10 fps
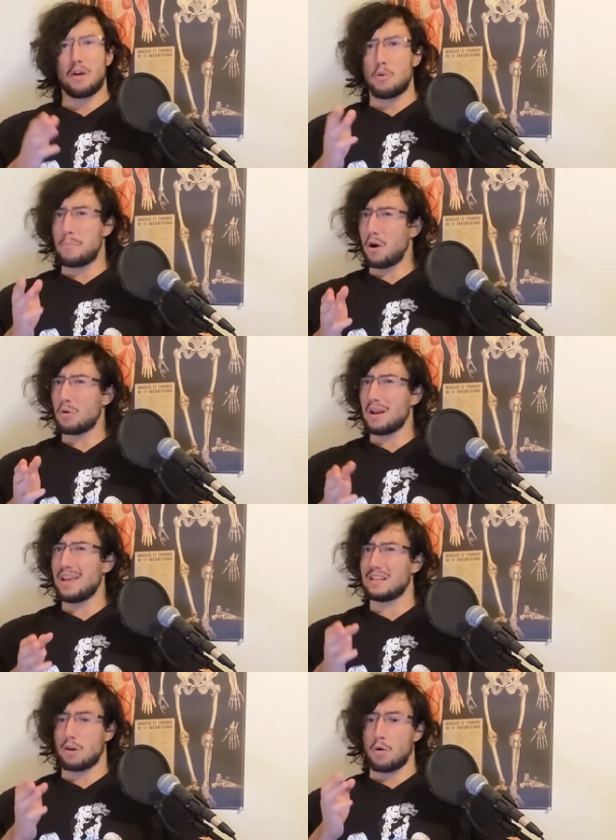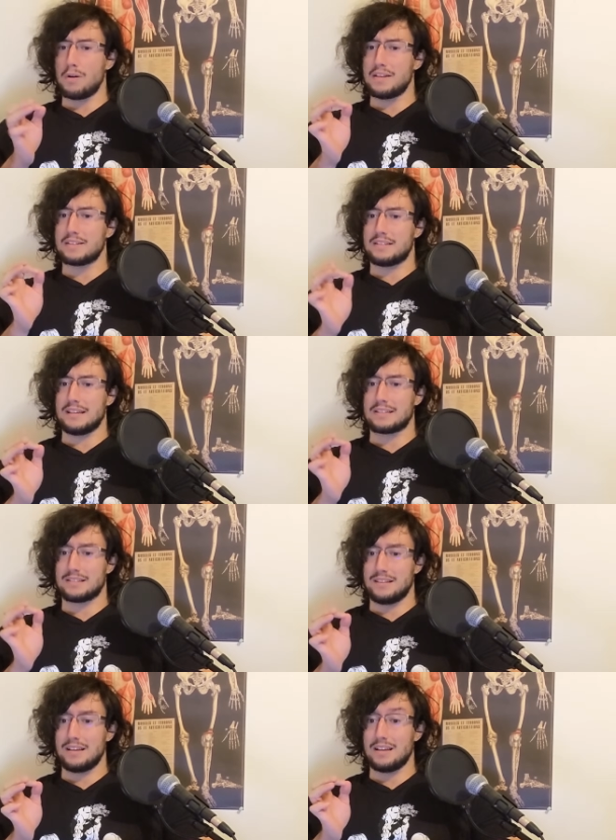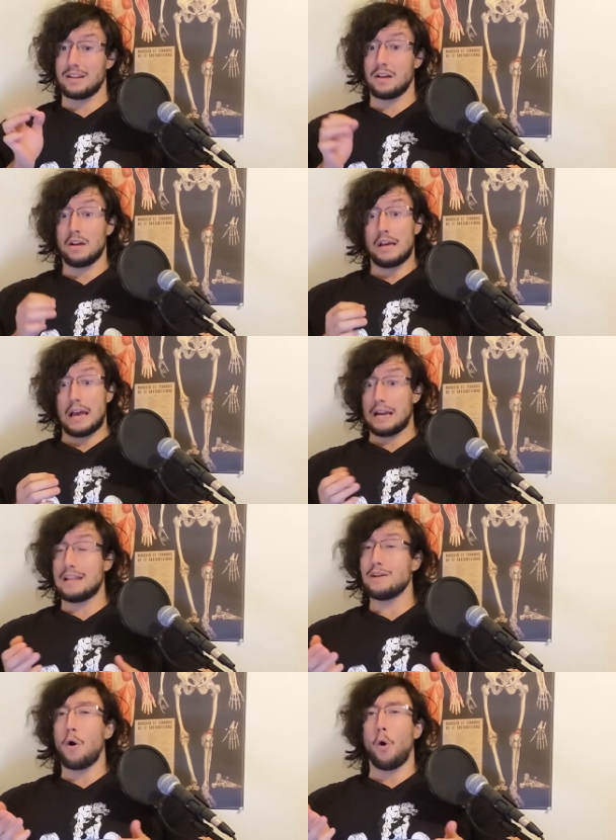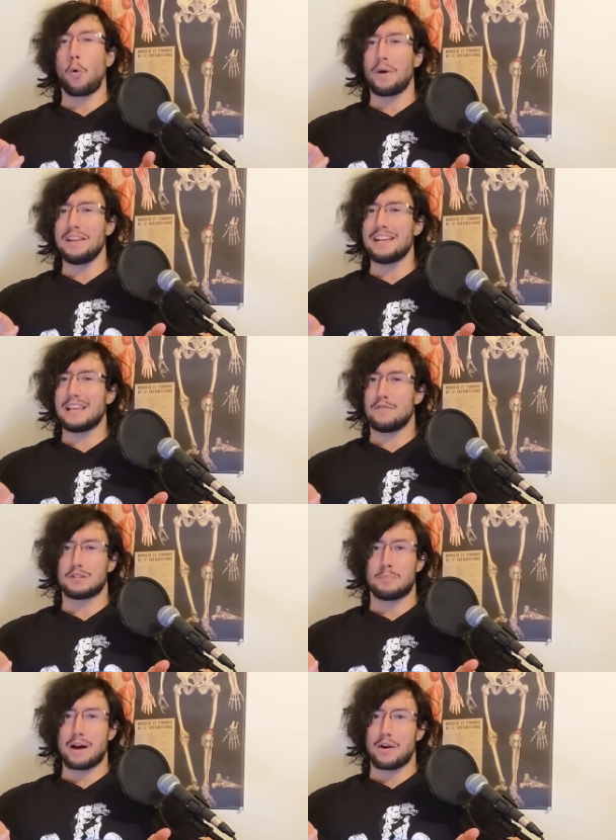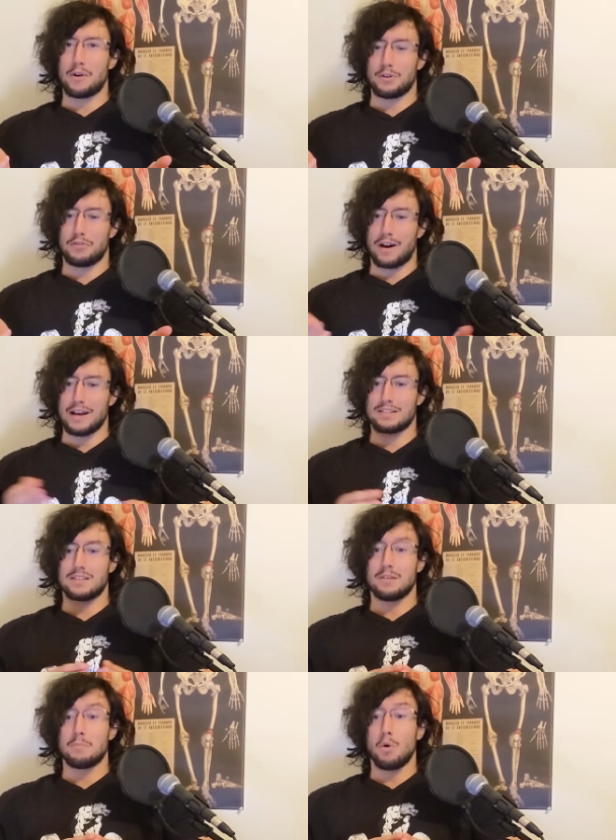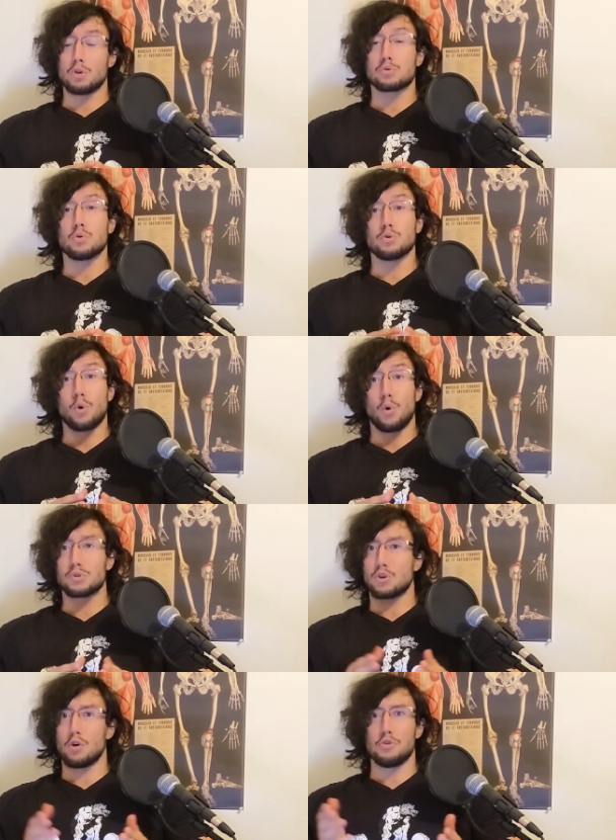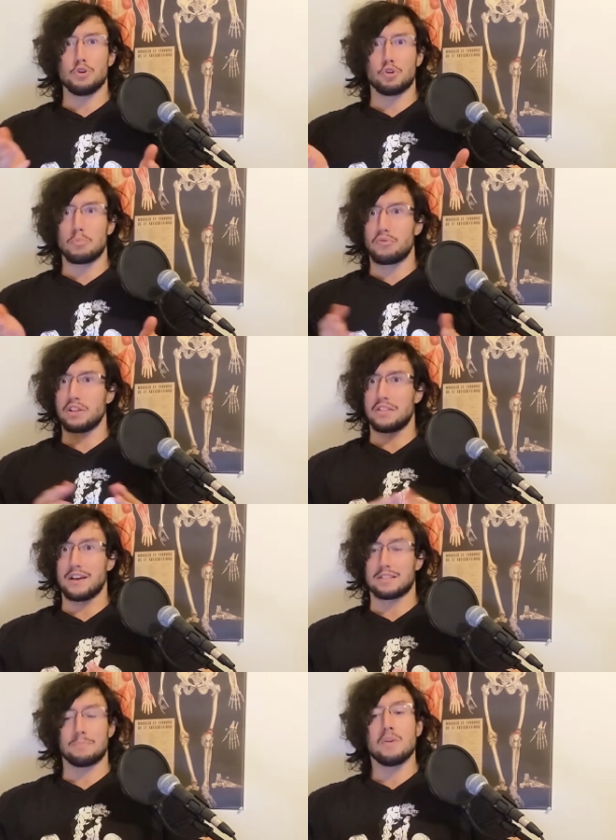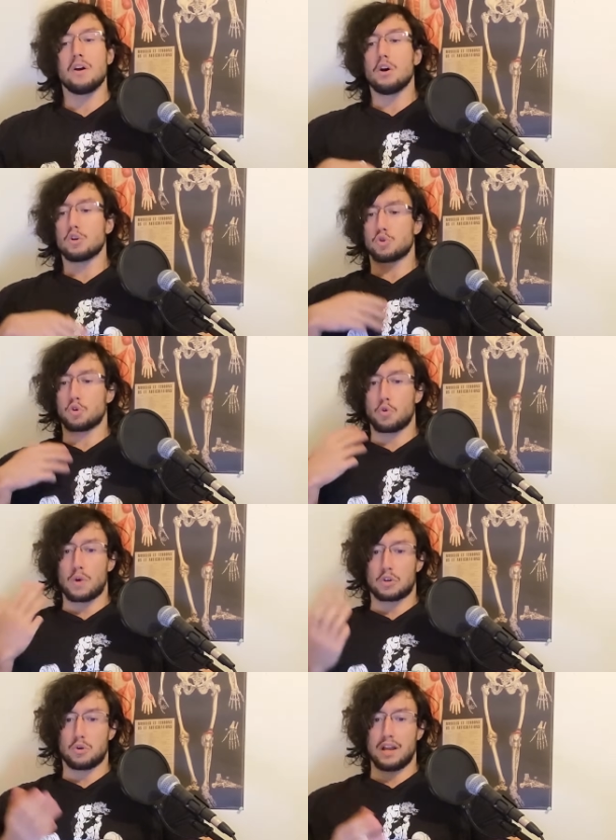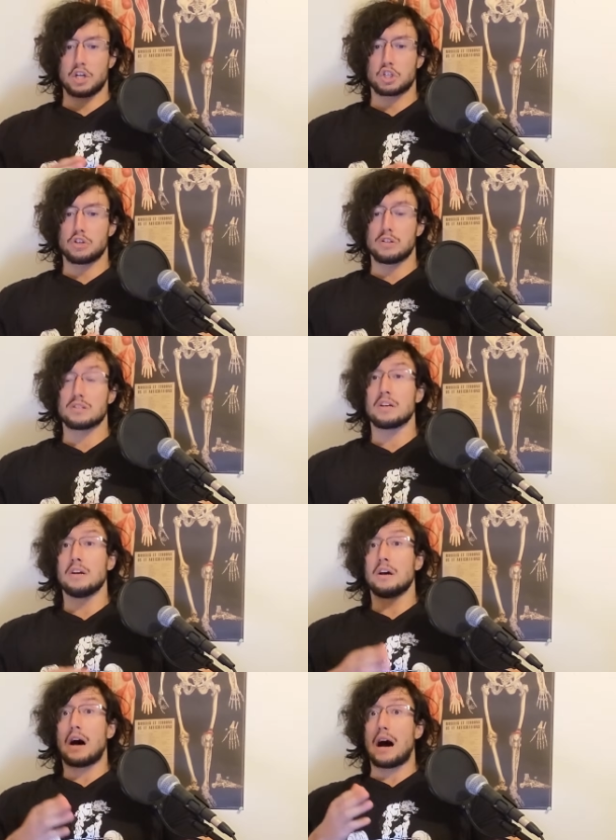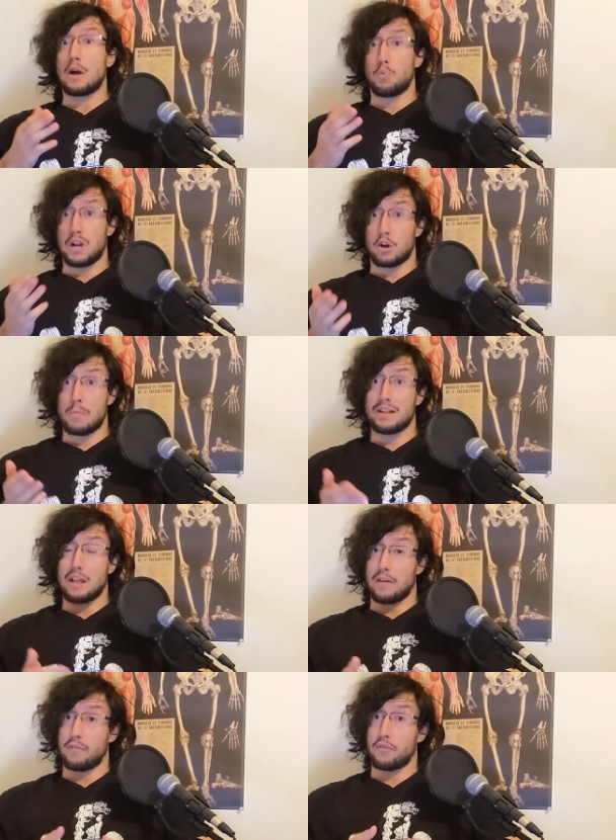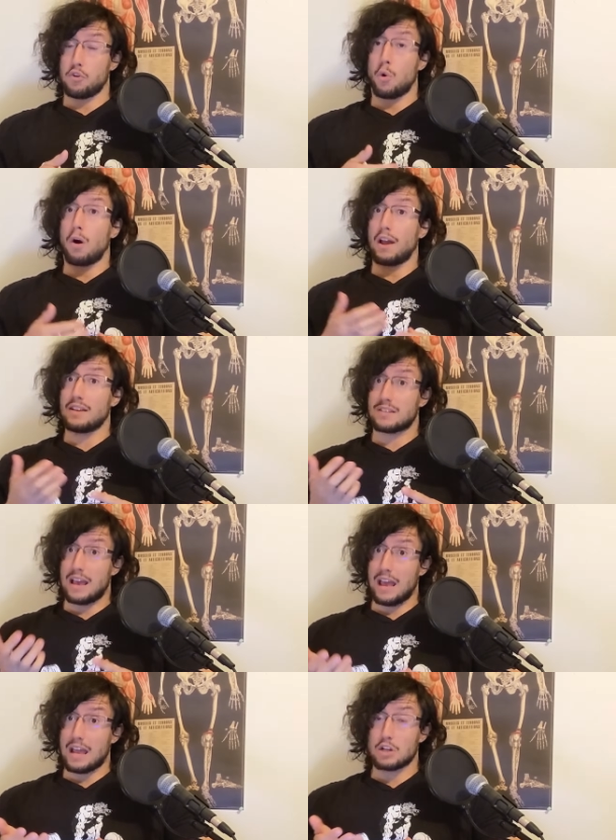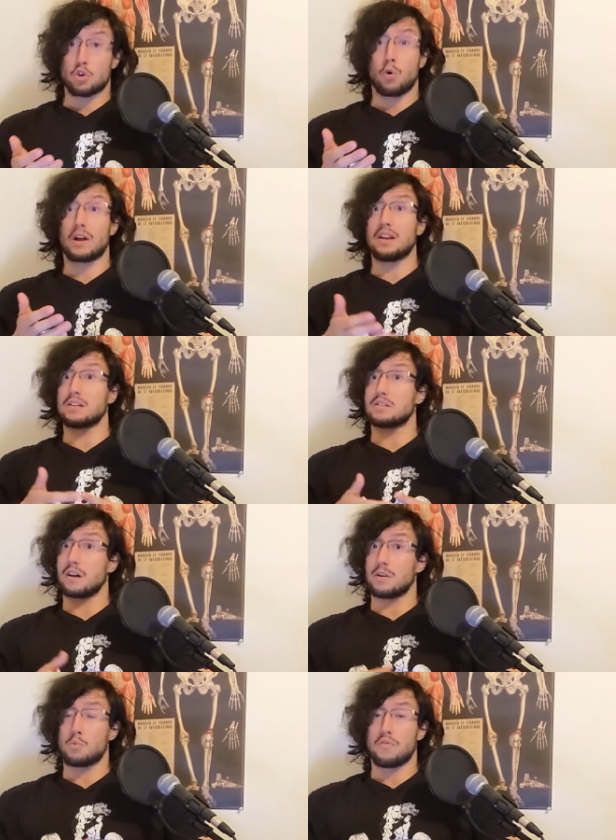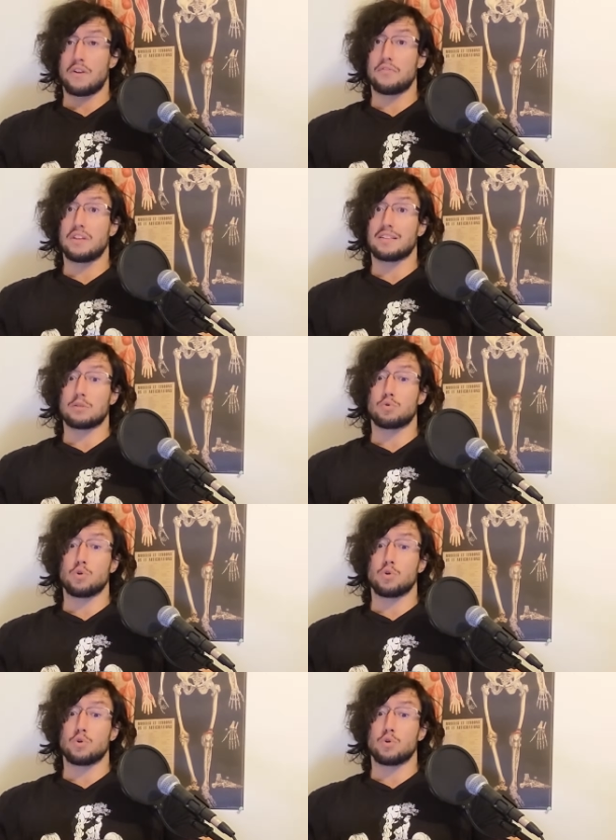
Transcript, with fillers: and apparently he's only 16 and he already gives better advice than most adults on YouTube Fitness. So congratulations. I recommend if you are his age or getting started with lifting that